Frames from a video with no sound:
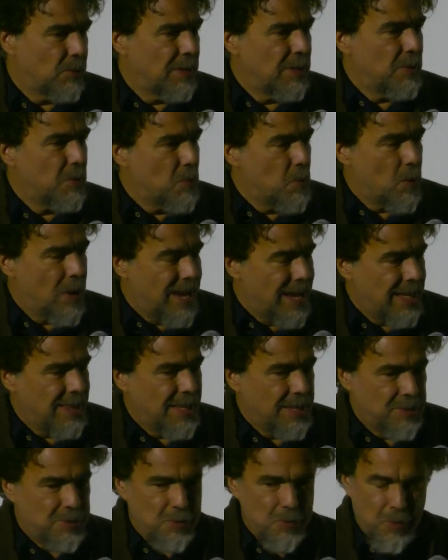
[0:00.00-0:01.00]
only
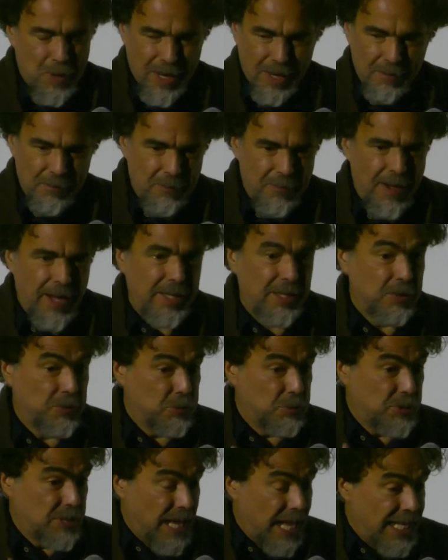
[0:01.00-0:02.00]
way that you can fight
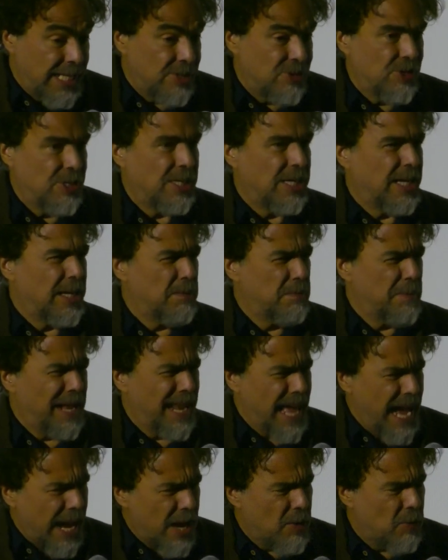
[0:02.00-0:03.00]
nostalgic and
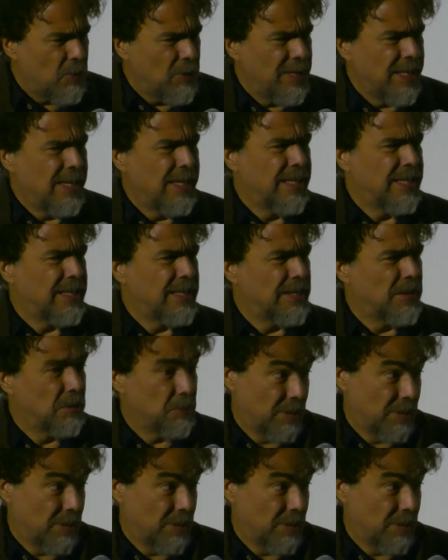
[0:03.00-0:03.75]
melancholy and